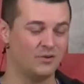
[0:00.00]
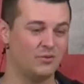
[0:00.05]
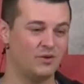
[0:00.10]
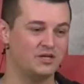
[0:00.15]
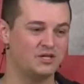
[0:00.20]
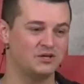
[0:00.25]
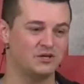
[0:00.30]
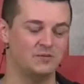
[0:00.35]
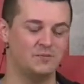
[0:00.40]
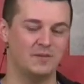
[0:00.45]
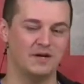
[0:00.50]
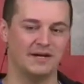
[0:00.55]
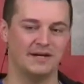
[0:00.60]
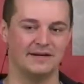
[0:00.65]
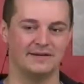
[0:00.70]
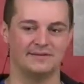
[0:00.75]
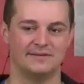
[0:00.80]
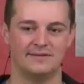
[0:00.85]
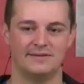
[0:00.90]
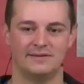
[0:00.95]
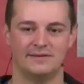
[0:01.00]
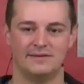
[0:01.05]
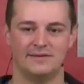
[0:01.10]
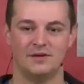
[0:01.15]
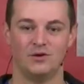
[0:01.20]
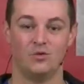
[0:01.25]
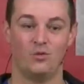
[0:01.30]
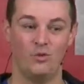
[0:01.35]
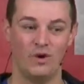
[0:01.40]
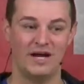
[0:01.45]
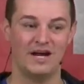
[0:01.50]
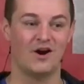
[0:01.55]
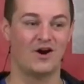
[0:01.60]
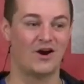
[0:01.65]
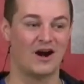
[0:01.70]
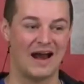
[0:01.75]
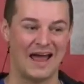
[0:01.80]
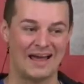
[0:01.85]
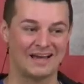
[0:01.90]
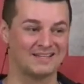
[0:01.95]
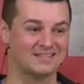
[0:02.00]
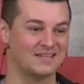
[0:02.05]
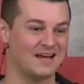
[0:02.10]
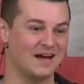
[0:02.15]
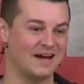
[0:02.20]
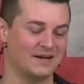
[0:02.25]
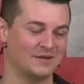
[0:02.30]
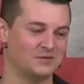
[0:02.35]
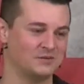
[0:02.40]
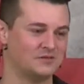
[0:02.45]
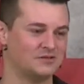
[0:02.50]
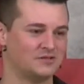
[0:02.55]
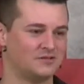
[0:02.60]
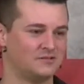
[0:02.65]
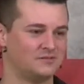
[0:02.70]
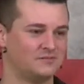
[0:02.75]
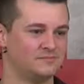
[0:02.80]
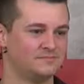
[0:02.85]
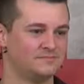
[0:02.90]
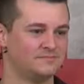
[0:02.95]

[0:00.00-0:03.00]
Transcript: we should be. We are exiles.